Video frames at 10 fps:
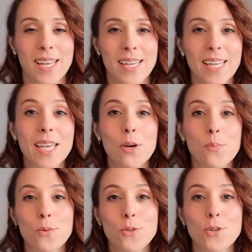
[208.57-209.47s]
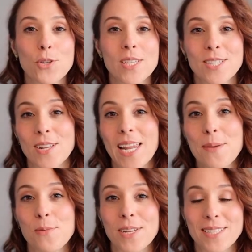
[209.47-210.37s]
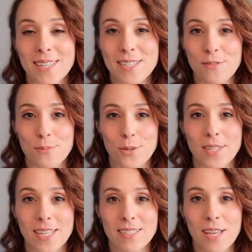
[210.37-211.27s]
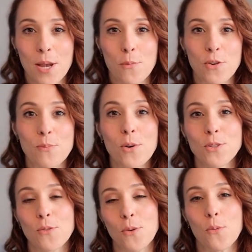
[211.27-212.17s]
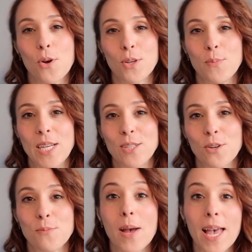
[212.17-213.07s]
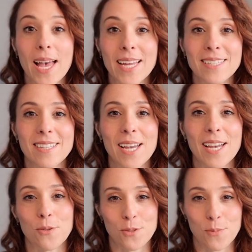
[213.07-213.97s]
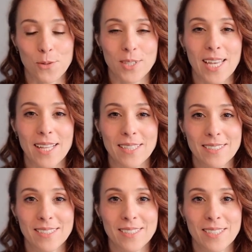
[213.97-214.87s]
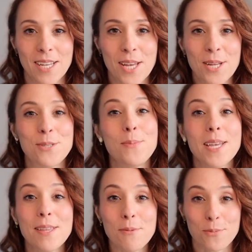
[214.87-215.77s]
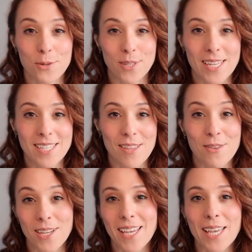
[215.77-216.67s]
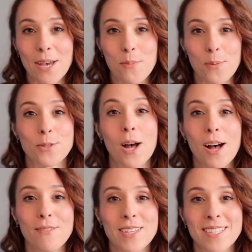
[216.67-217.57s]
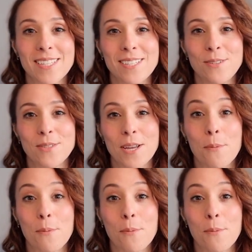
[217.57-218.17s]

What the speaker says: Cacao production is a labor-intensive process, with most of the work being done by hand and on a small scale. To begin the process, the cacao pods are harvested using a